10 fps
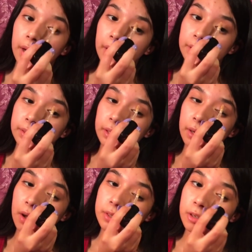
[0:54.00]
They did
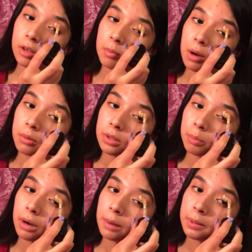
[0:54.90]
also come out with the
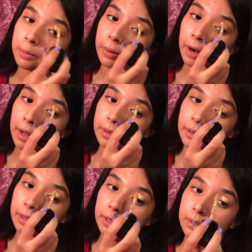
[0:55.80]
primer, but I
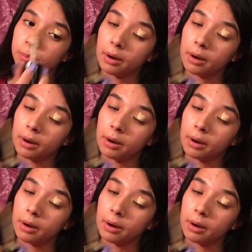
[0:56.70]
didn't get the